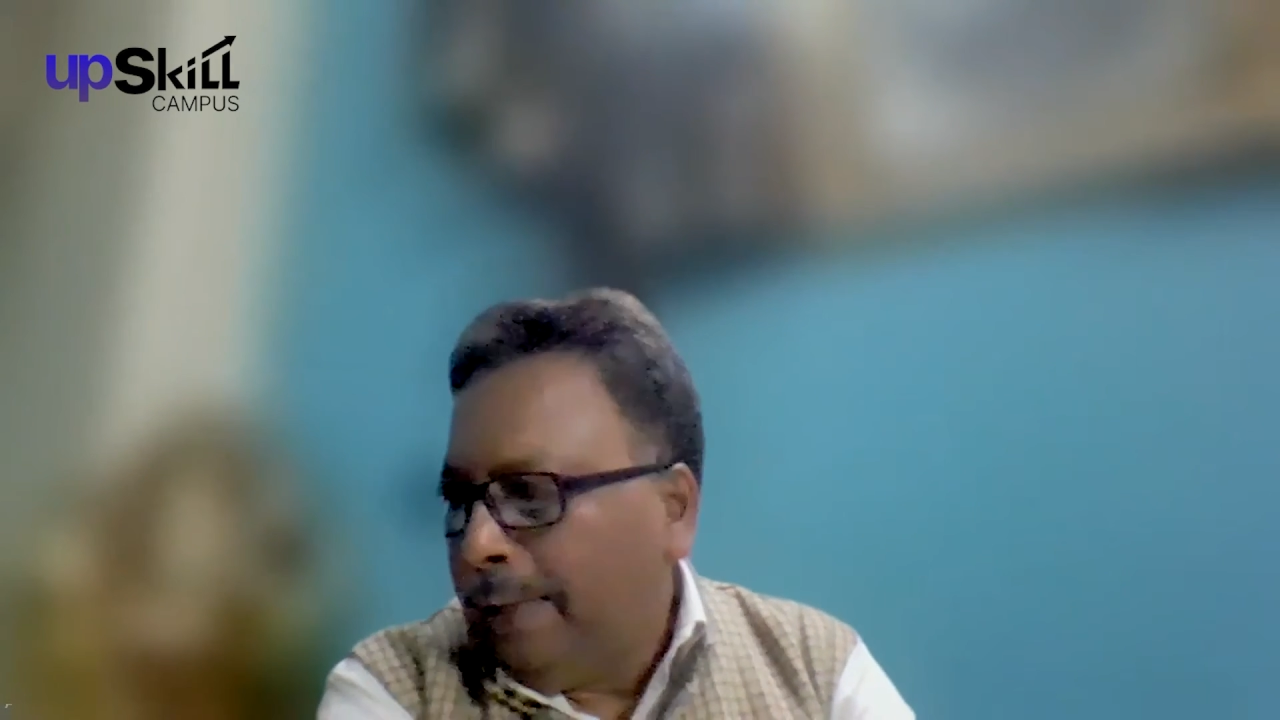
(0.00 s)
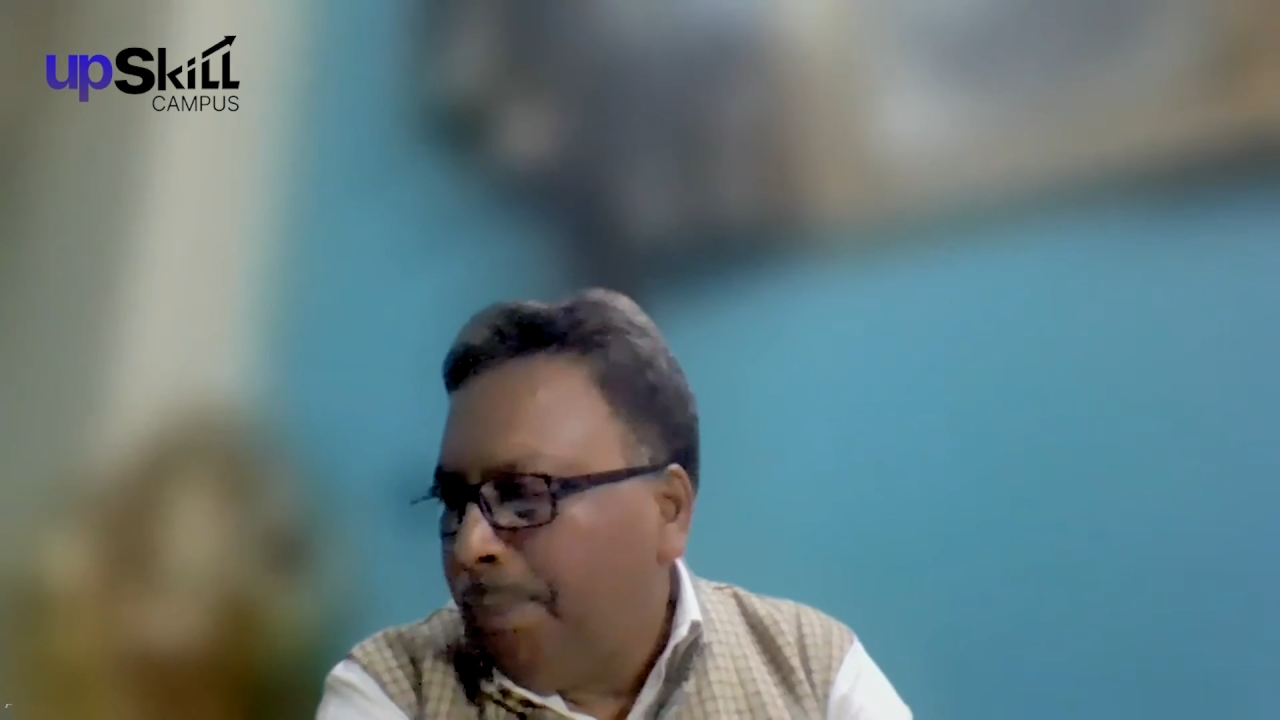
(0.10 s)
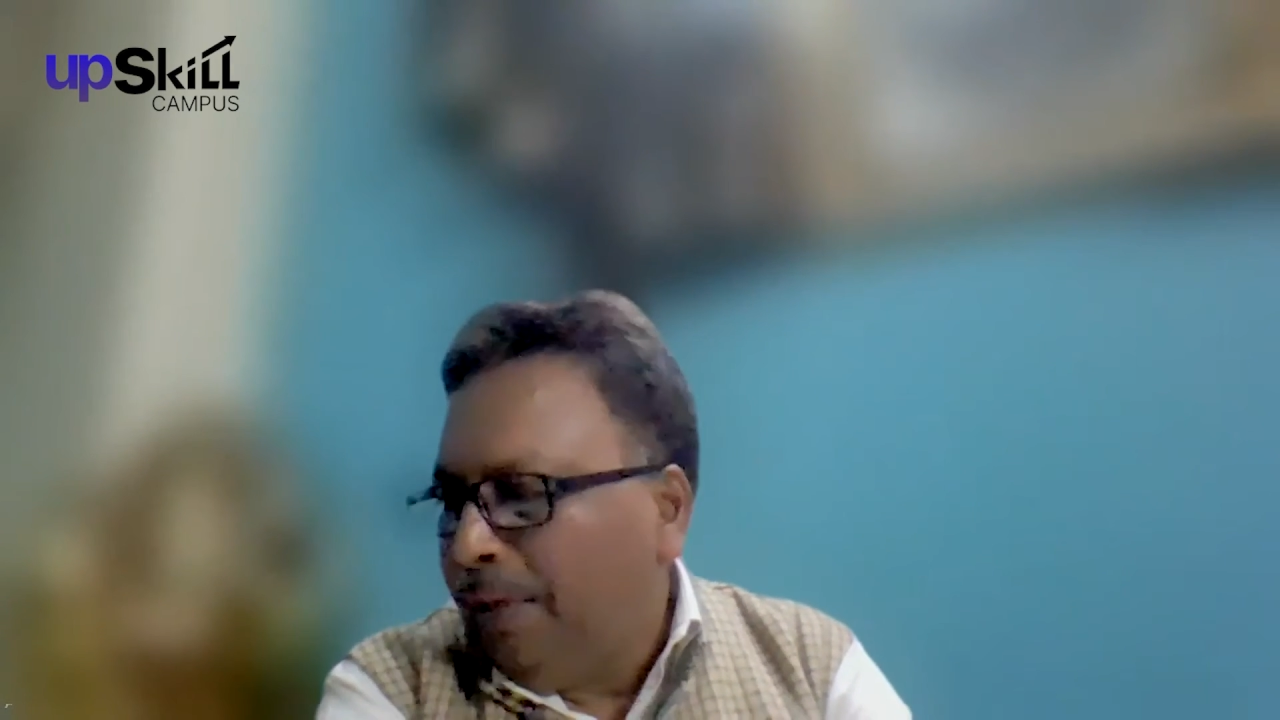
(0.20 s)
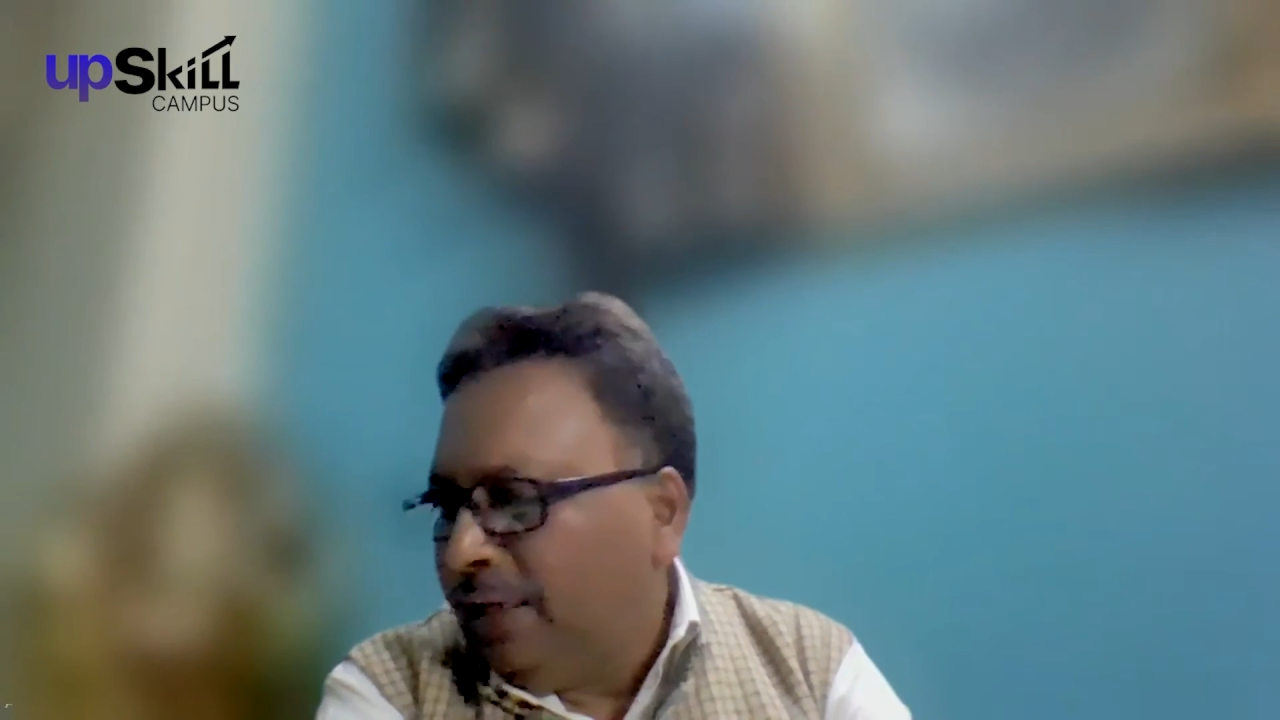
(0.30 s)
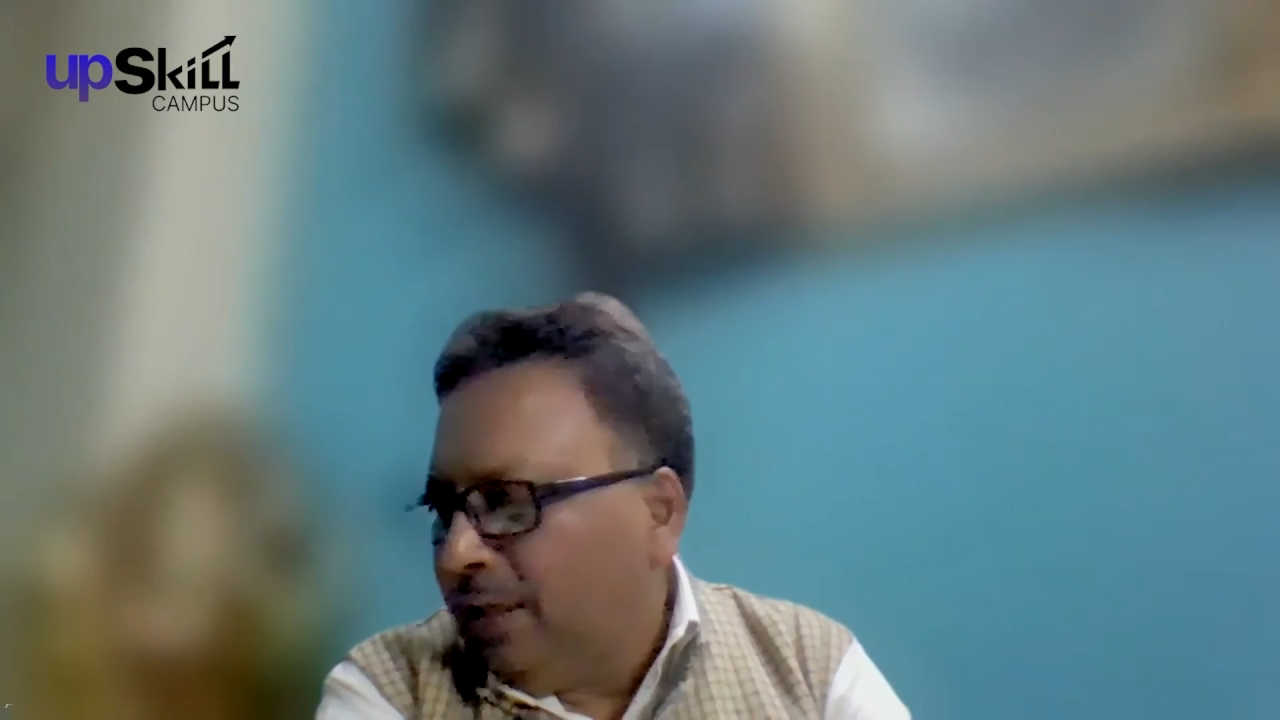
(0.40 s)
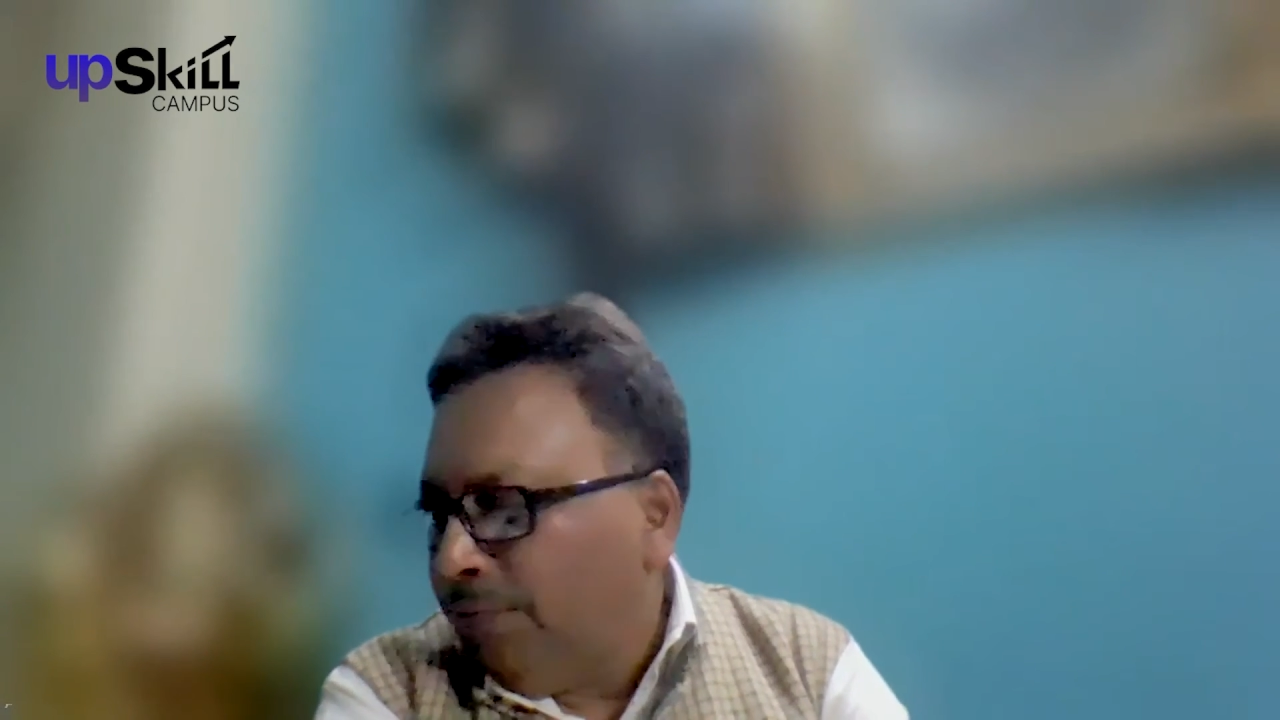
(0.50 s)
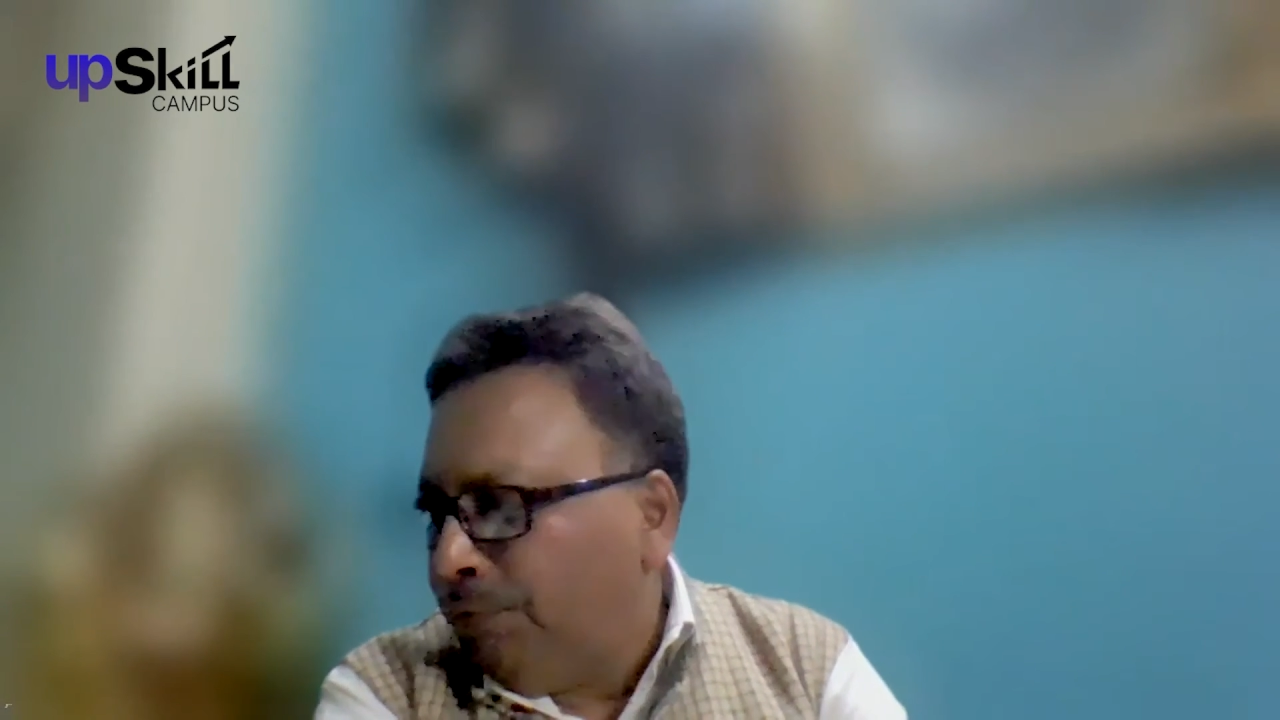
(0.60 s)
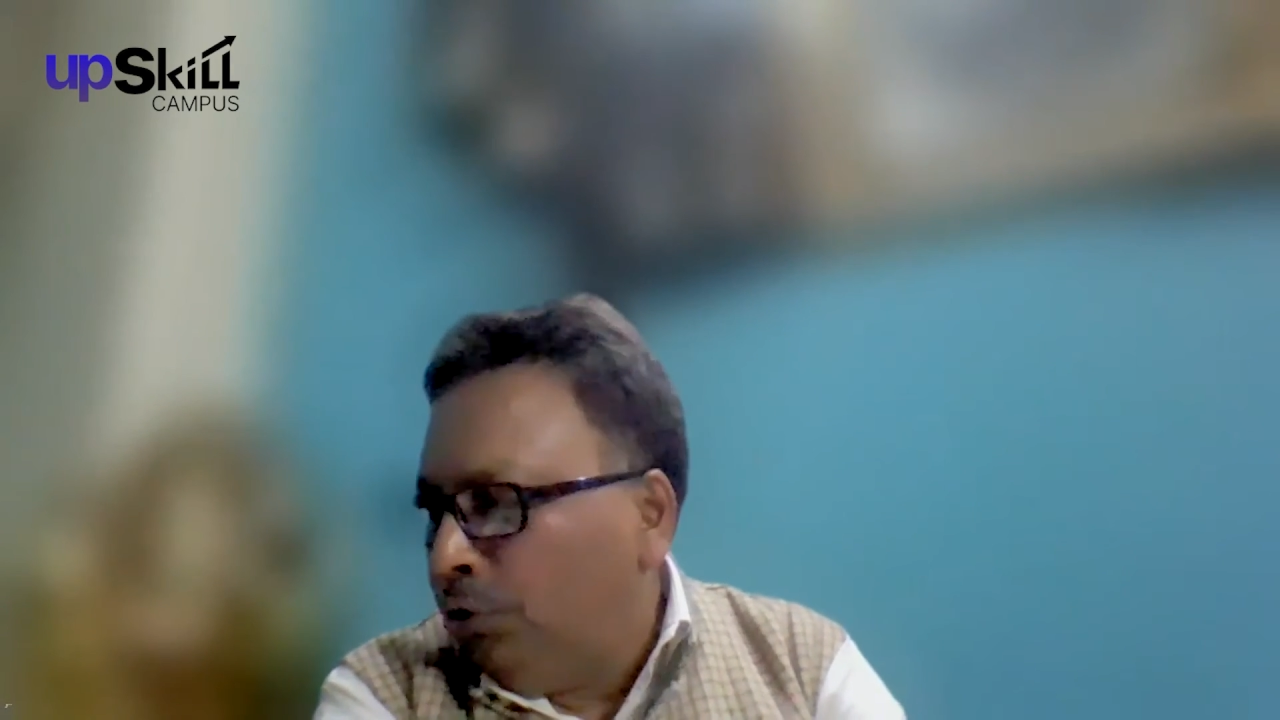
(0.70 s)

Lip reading: embedded